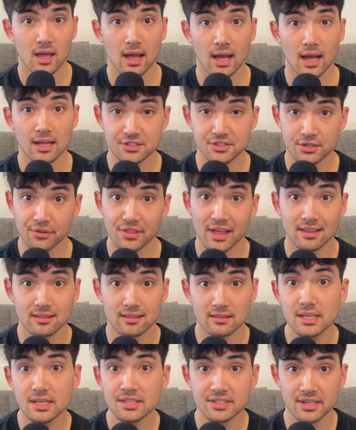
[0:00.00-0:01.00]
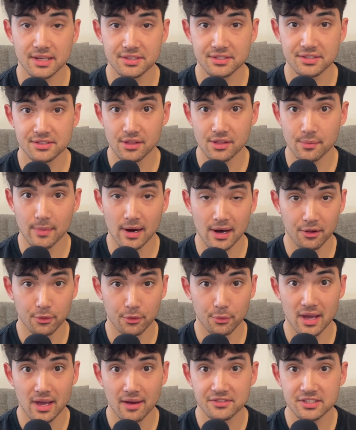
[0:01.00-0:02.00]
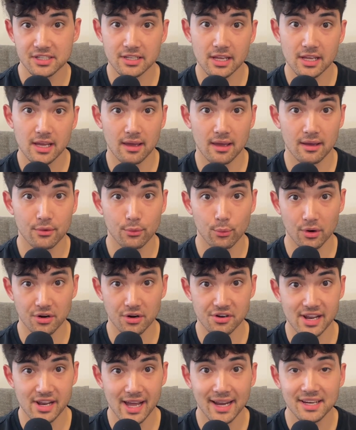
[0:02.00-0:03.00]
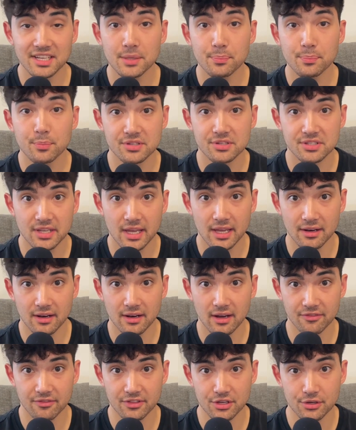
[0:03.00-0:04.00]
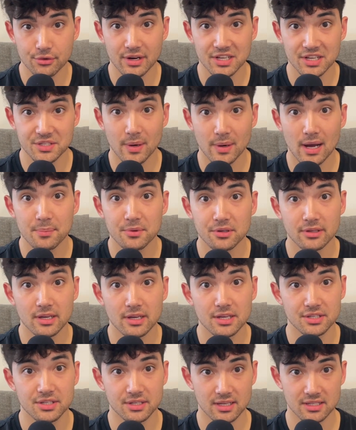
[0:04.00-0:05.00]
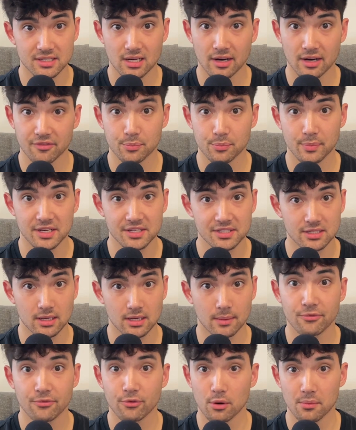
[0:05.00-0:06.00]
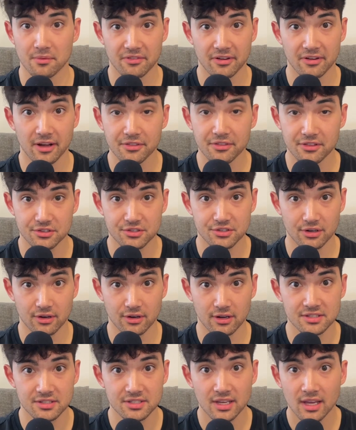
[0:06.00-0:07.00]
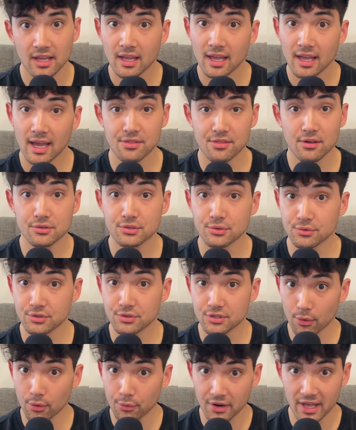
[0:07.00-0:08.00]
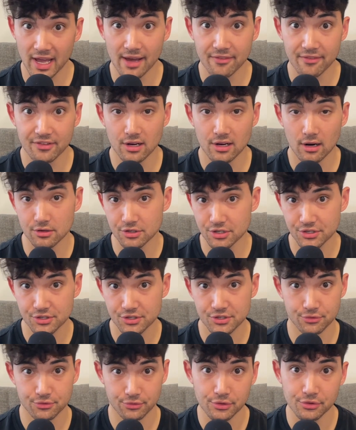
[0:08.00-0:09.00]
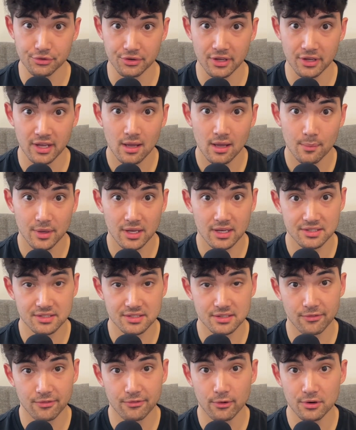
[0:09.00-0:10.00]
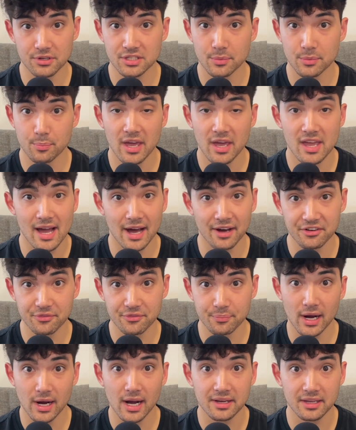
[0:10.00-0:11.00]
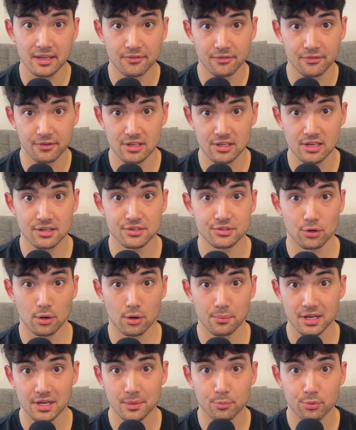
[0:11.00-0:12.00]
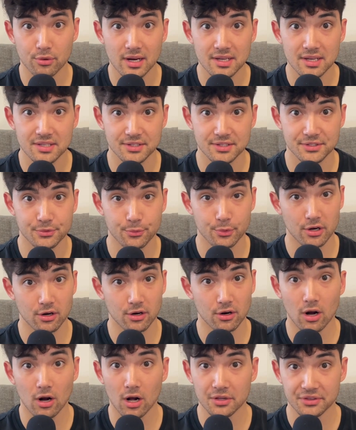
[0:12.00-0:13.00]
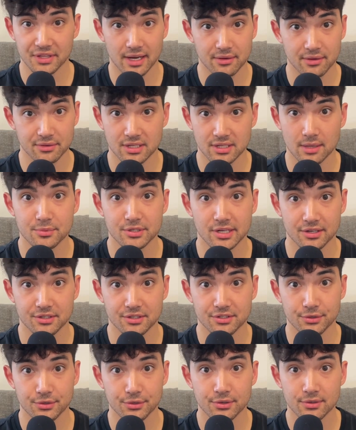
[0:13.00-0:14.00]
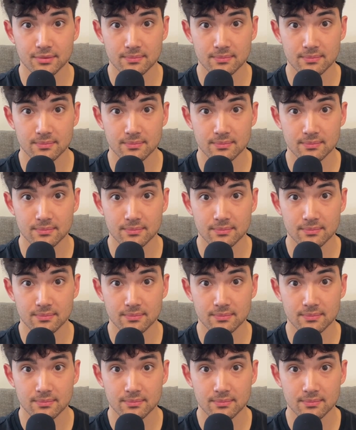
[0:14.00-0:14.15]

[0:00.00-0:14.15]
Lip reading: And so that leads us to the model we have today, where 90% of the US population is covered by some form of health insurance, and those who don't have it are just screwed because they're forced to pay out of pocket for the exorbitant prices we are all now subject to.